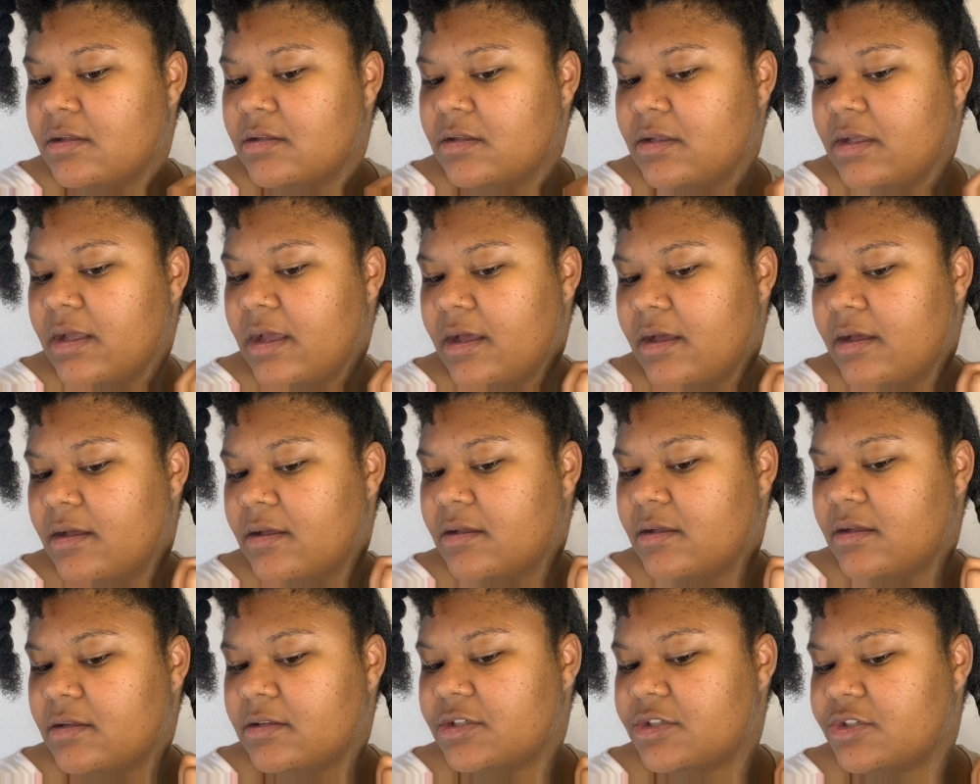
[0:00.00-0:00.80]
yeah,
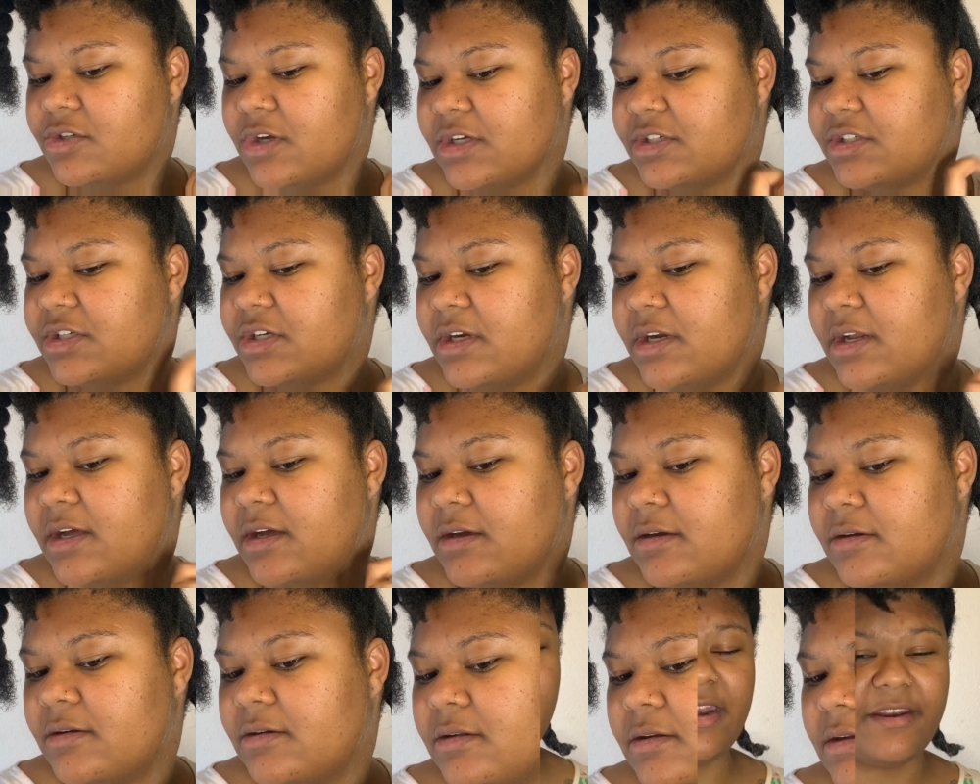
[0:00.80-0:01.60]
stretch it
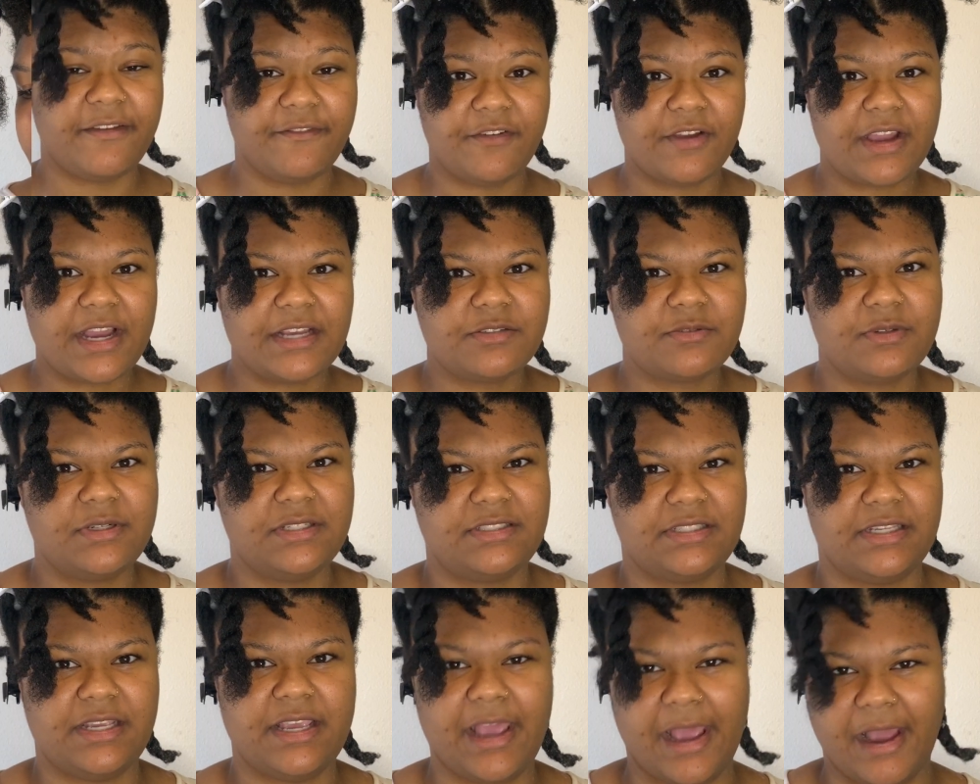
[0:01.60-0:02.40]
out. And if you guys want to
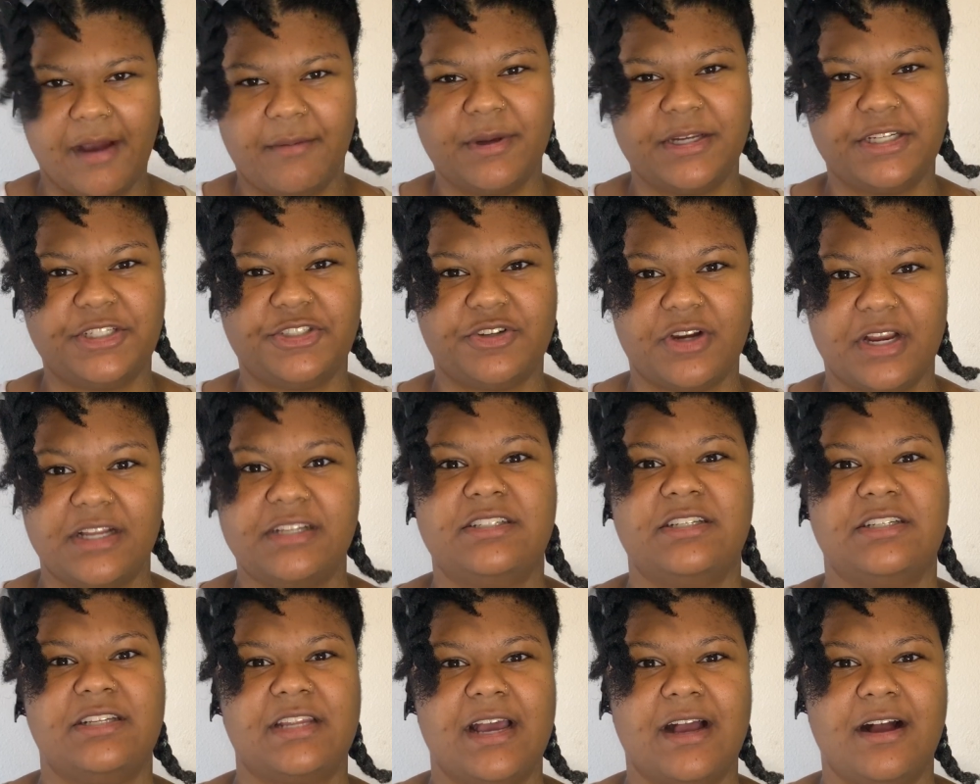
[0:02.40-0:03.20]
see how my stretch
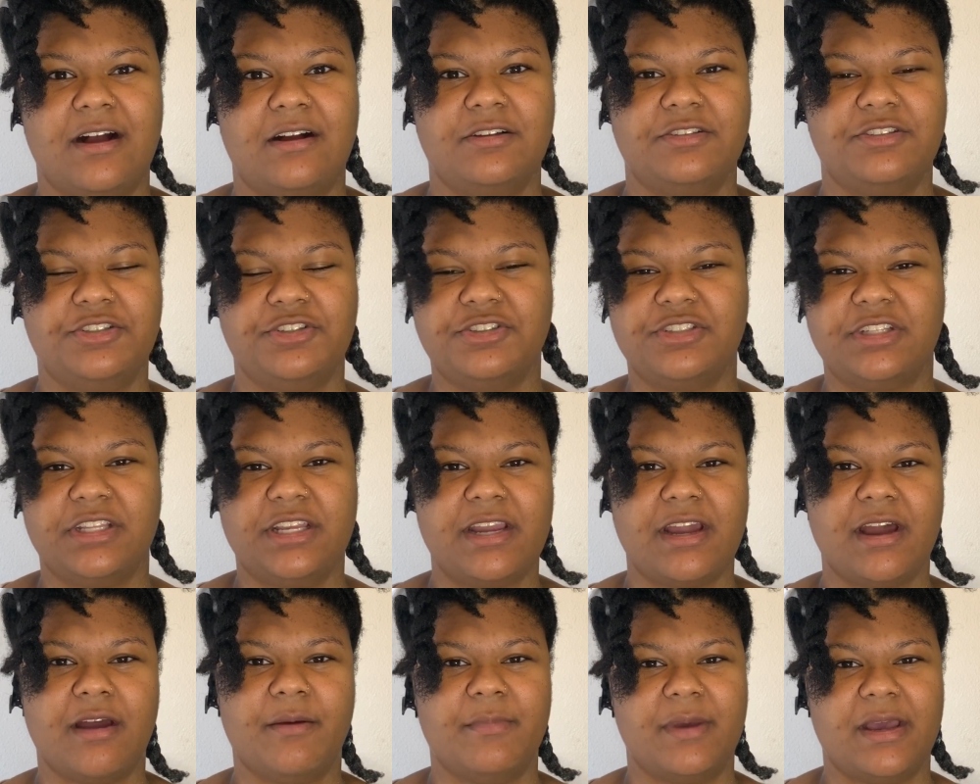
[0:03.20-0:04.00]
styles usually
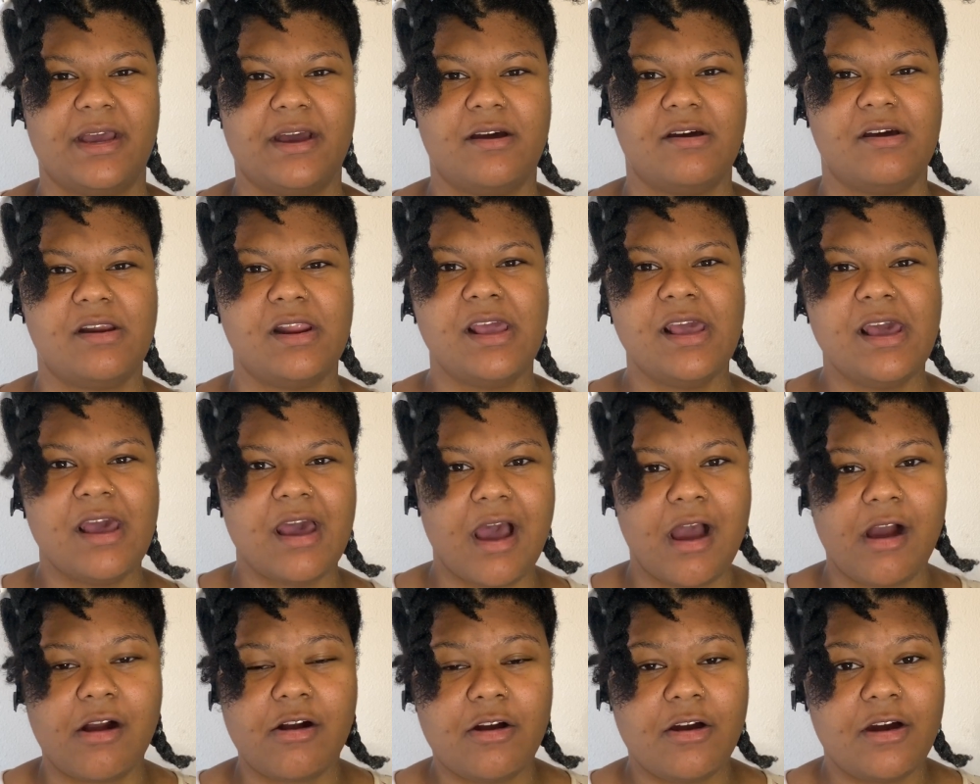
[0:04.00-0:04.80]
come out,
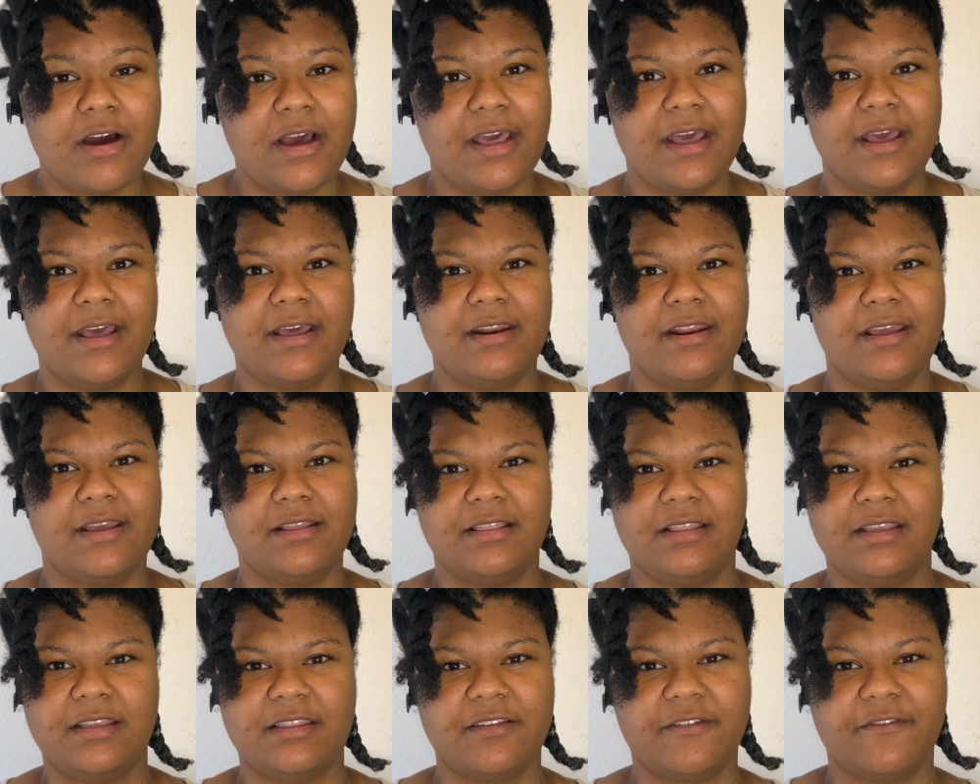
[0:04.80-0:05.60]
I'll go ahead and
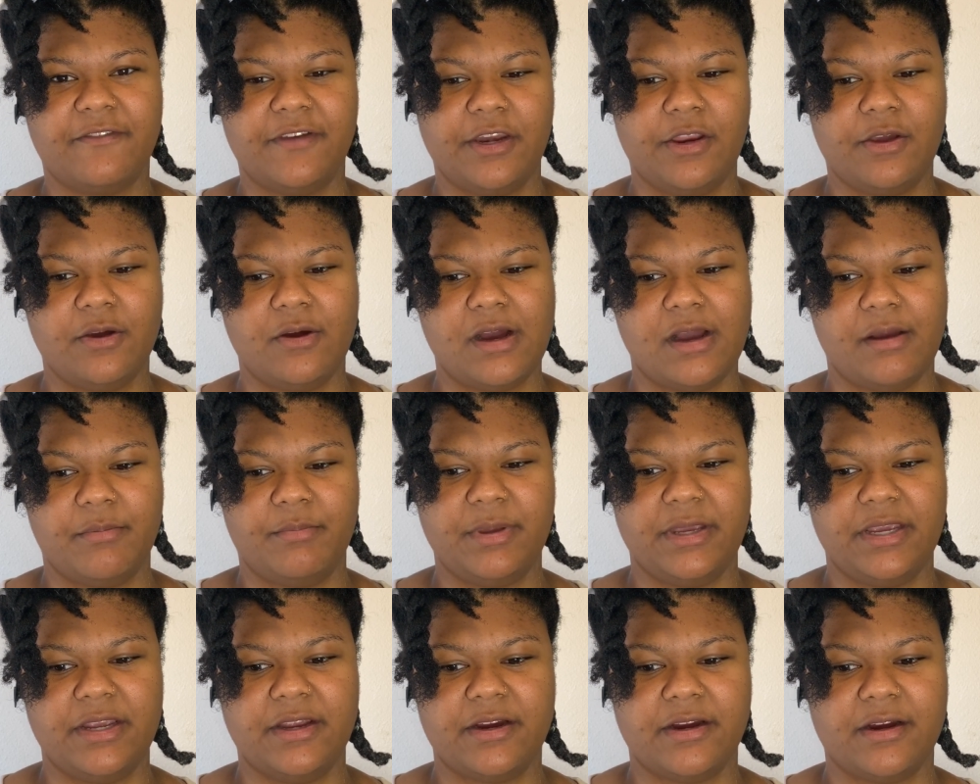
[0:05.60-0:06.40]
link the video up
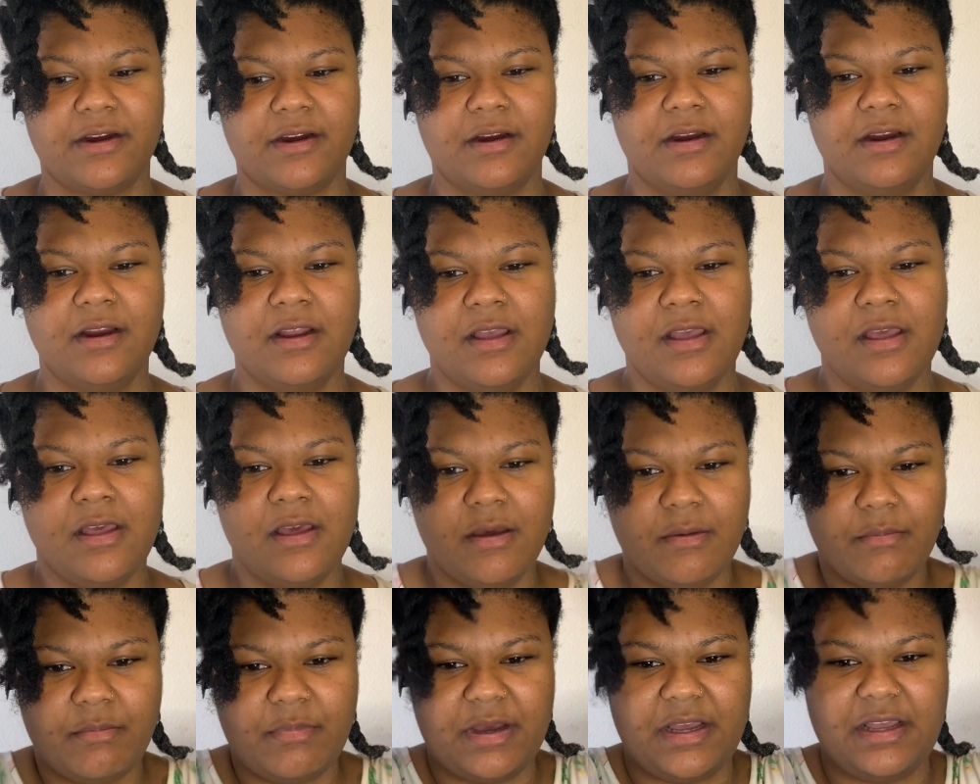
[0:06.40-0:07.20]
here.
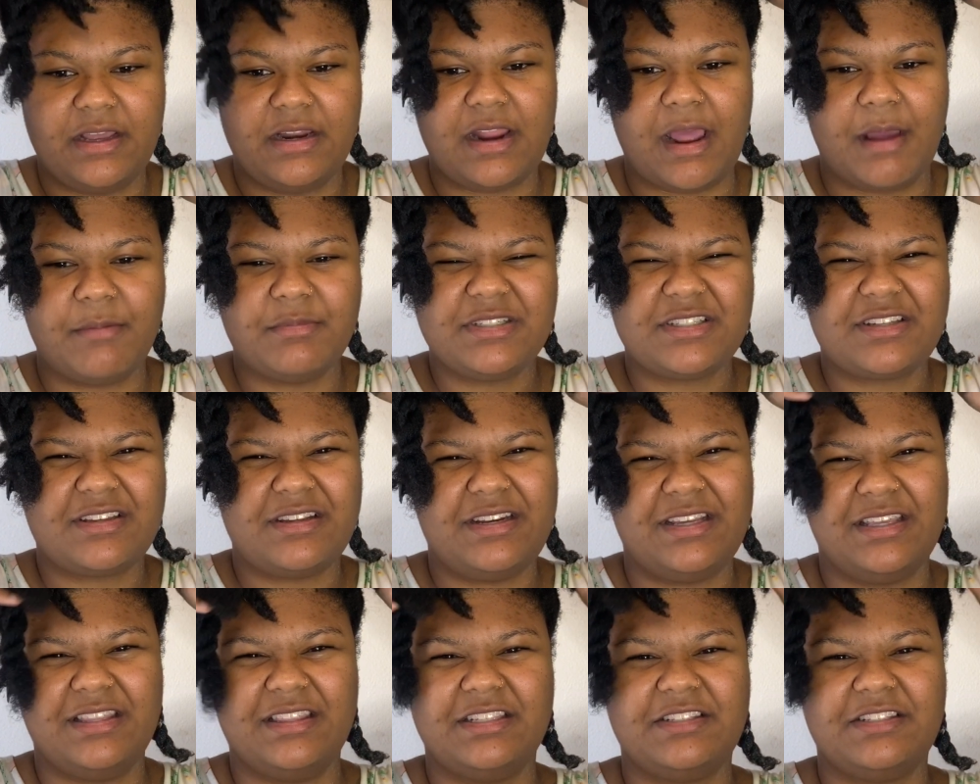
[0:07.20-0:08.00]
But I'm just going to end this